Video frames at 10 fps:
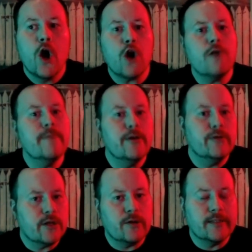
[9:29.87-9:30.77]
her
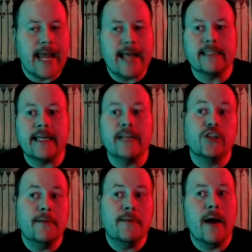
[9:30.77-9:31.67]
musical taste, and
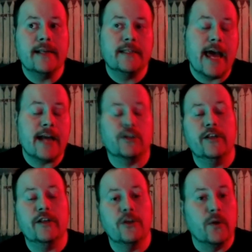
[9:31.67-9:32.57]
she wanted to
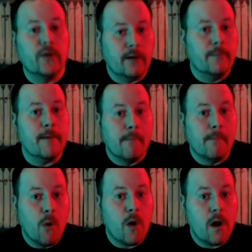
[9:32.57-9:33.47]
actually do a little bit
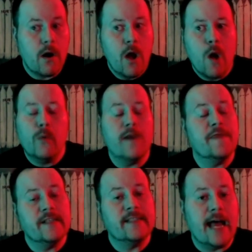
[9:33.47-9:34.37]
more with
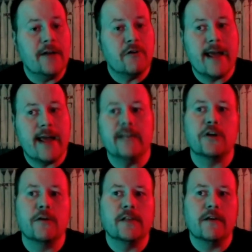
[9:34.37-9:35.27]
the soundtrack in
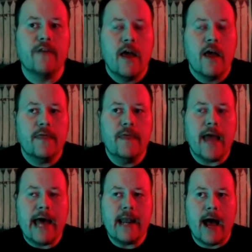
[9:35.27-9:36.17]
terms of
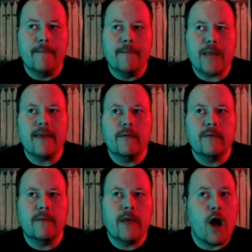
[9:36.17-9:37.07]
not
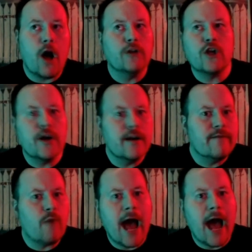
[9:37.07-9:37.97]

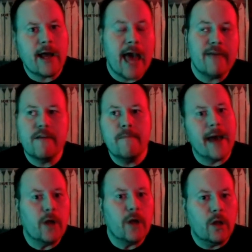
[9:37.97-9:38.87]
alternative rock, heavy
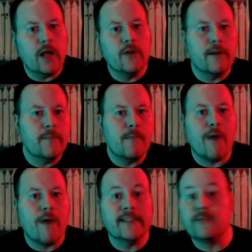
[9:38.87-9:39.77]
metal, a little bit more
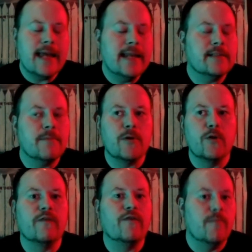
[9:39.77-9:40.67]
emphasis. It is a
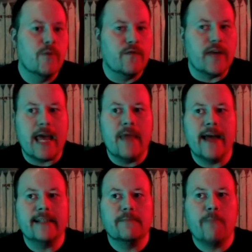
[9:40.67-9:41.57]
beautiful movie, and
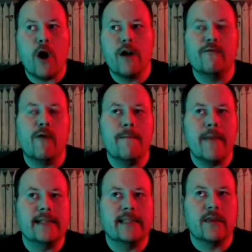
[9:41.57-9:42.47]
that's part of what
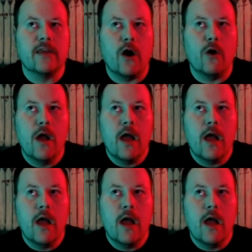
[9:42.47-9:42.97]
makes it, though.